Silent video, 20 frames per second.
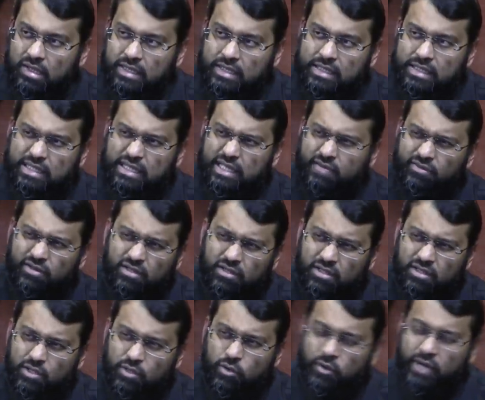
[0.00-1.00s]

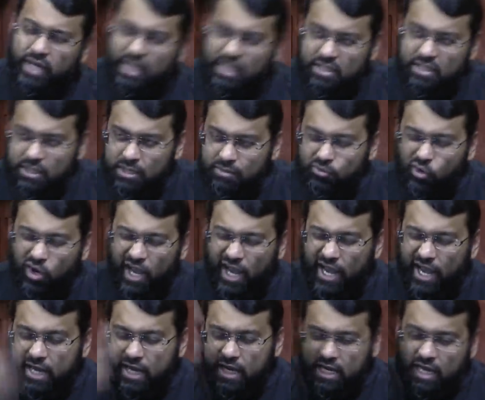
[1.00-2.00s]
70 or 80
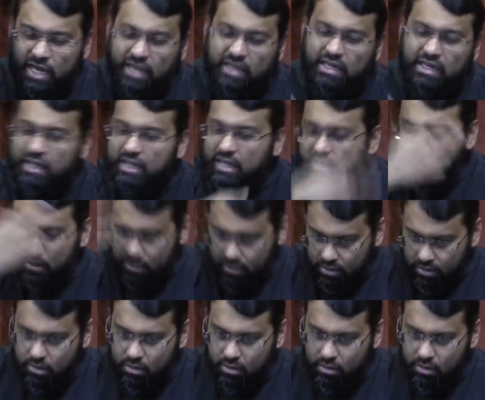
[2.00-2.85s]
muhannakin